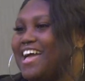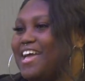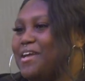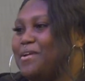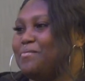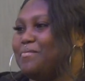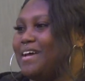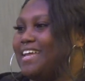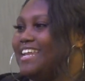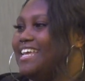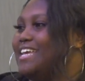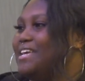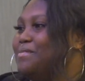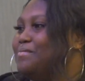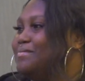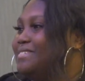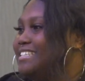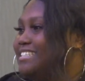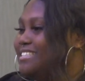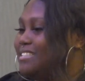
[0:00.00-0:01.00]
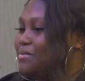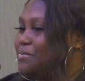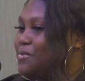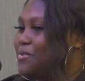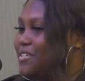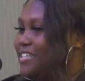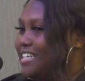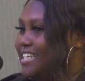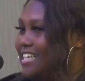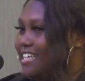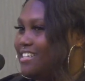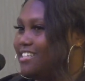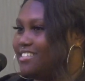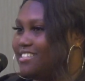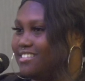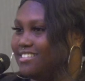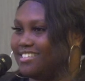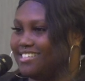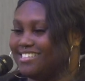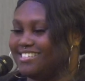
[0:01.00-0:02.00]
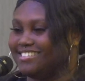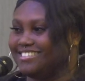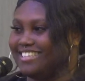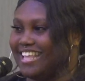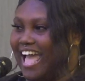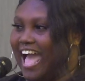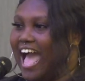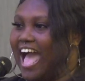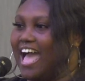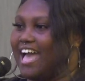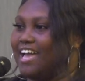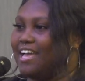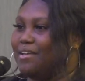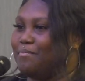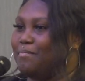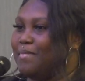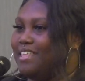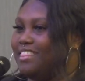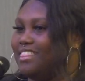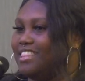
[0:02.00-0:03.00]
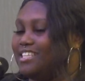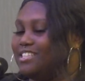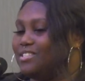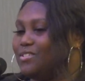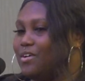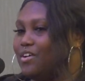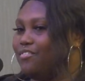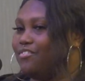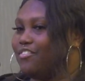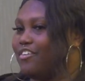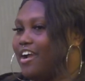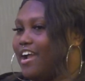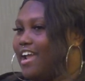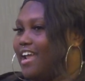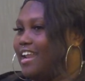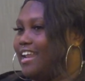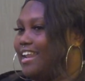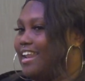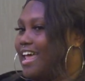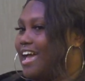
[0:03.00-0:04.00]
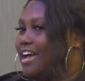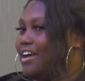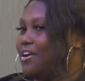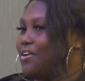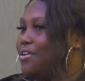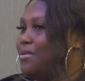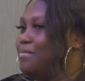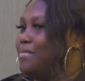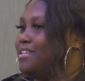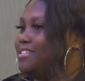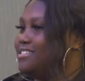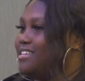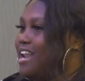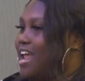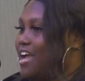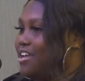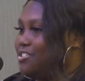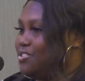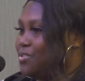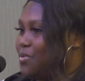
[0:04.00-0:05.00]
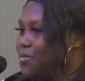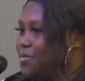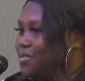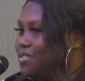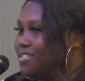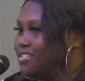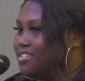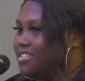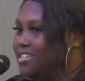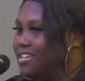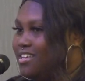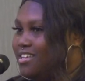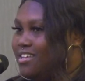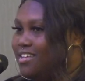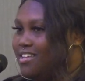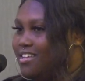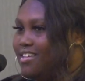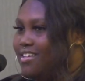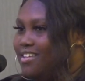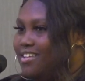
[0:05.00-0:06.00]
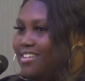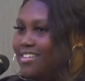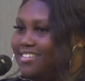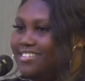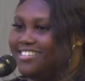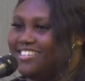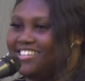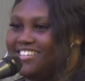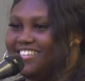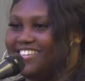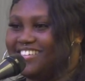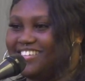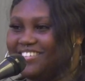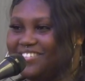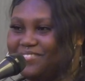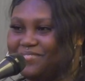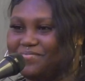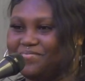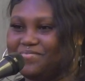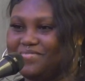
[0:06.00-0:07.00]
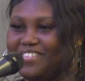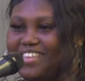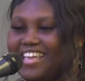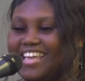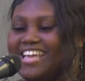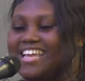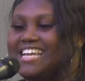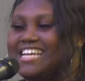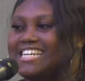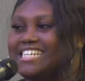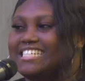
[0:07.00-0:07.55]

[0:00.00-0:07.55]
Hi, my name is Zipporah Anderson. I'm in the 12th grade and I go to Benson High School. Hold it down!